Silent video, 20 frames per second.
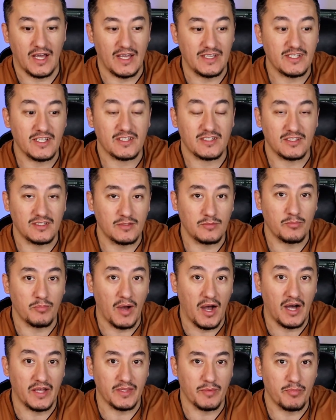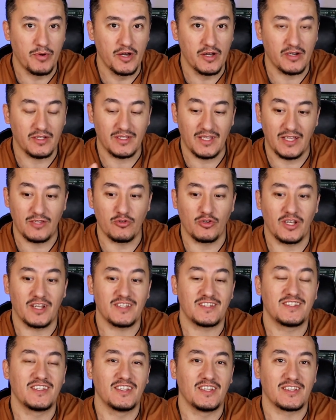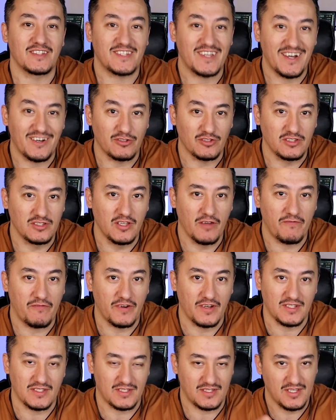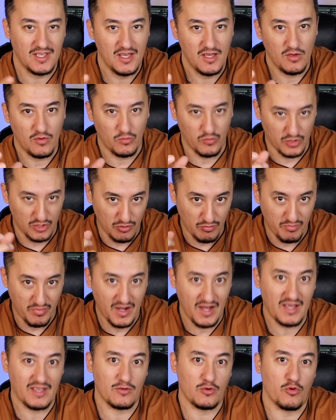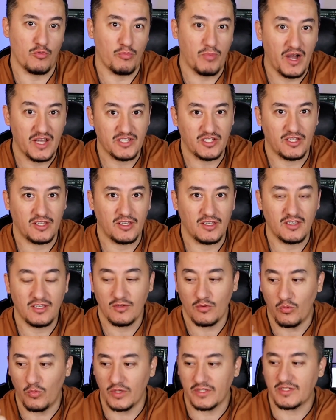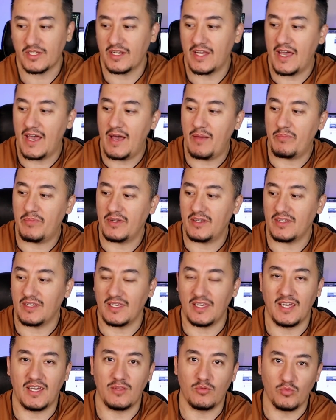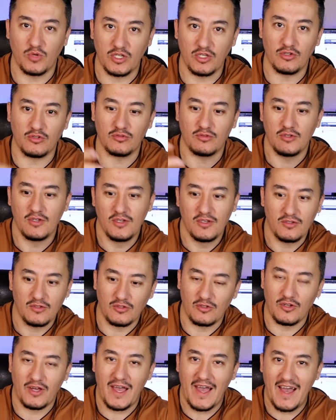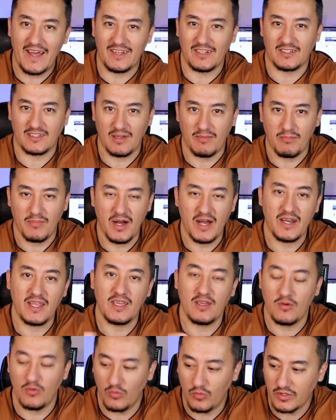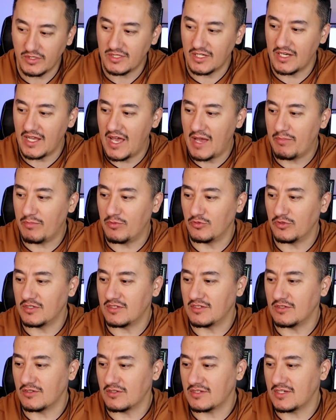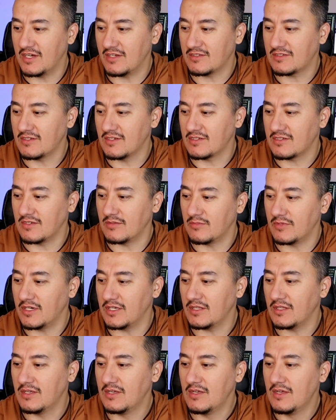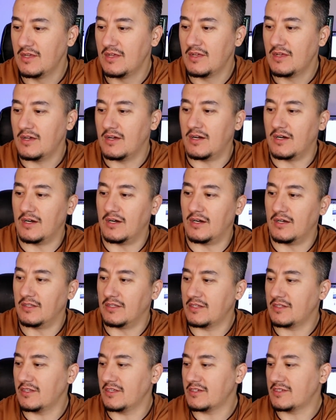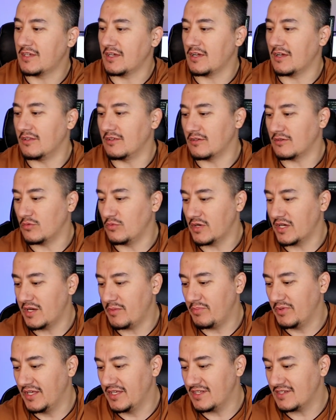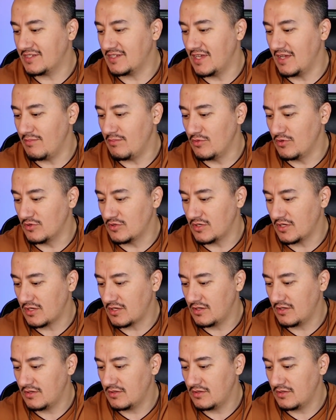I just put it, and you're gonna see the sound difference when you're budgeting, what's gonna happen, and when you adding some money, what's gonna happen with this your sound system, right? Let's take a look. We're gonna play the same music.